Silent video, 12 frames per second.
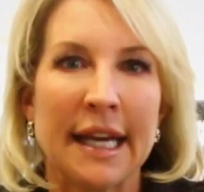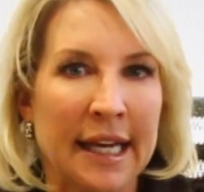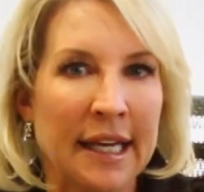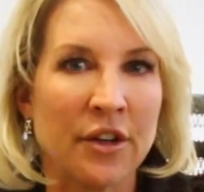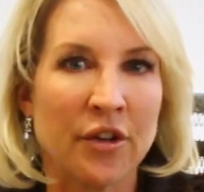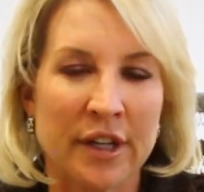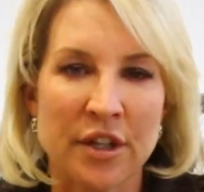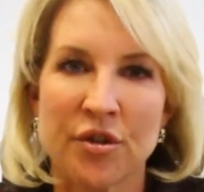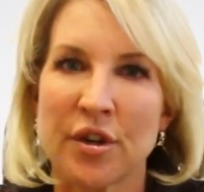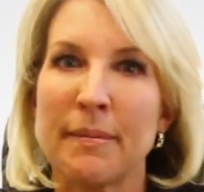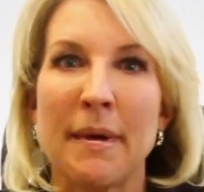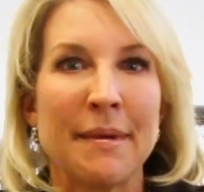in your
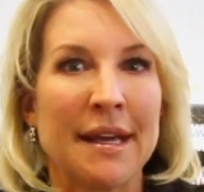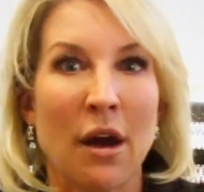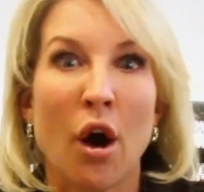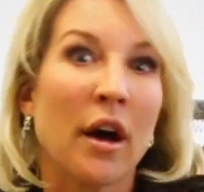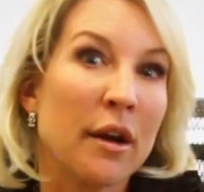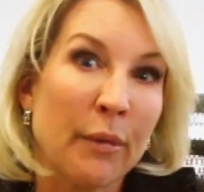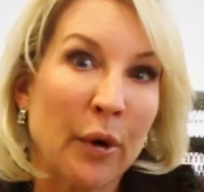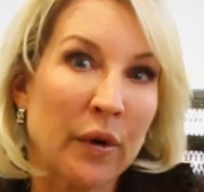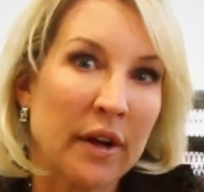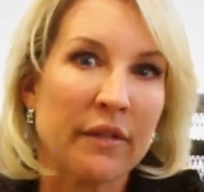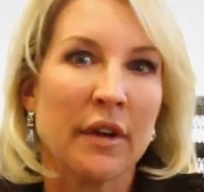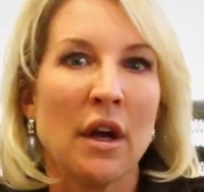industry, maybe
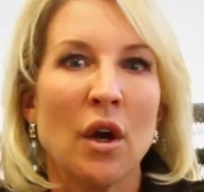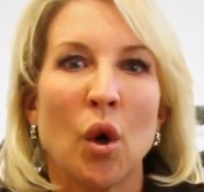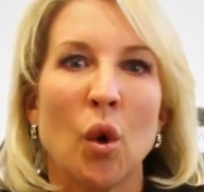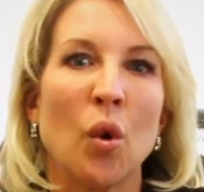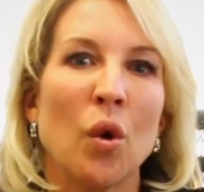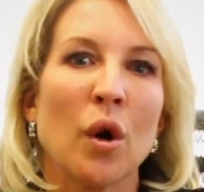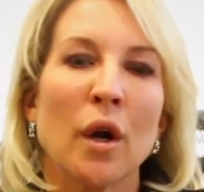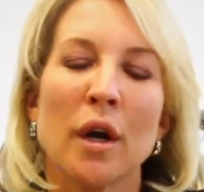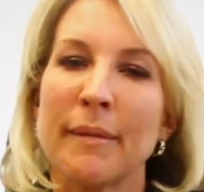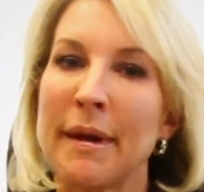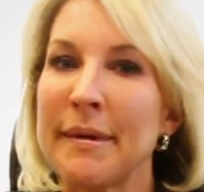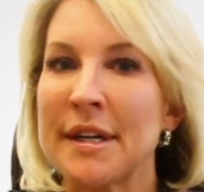automotive,
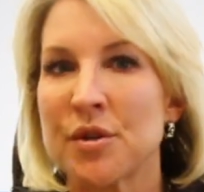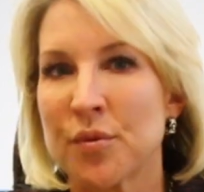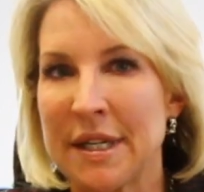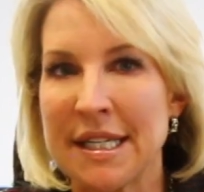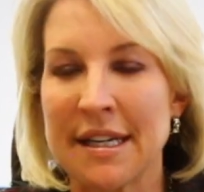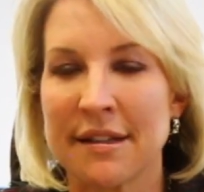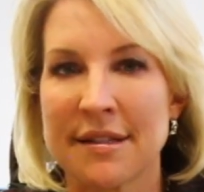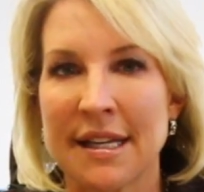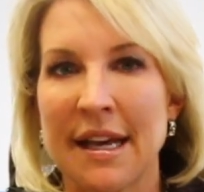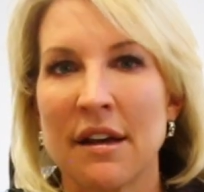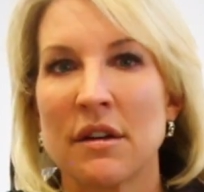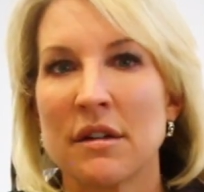or maybe it's retail
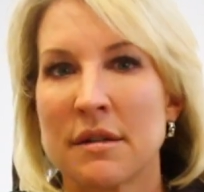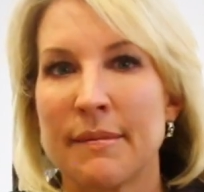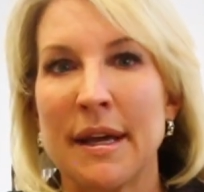sales,